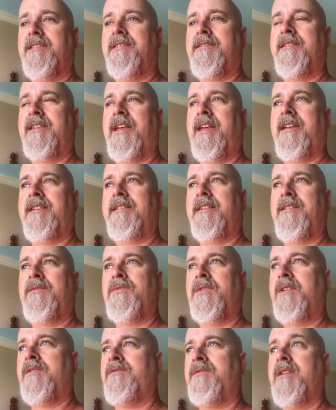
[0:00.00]
that I
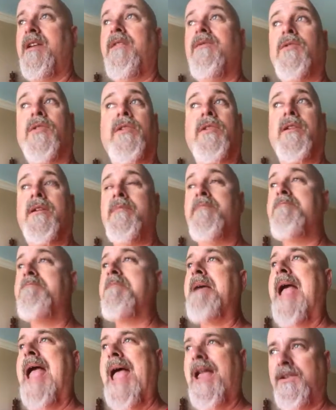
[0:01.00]
would have never
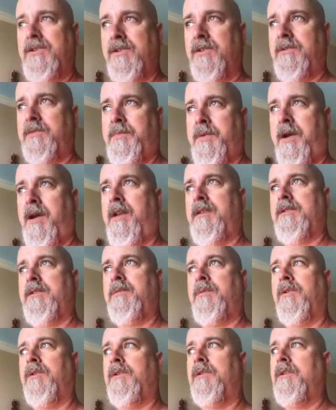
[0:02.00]
imagined
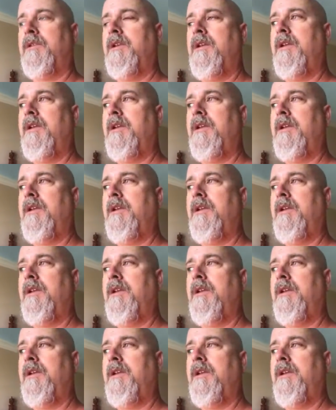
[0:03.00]
possible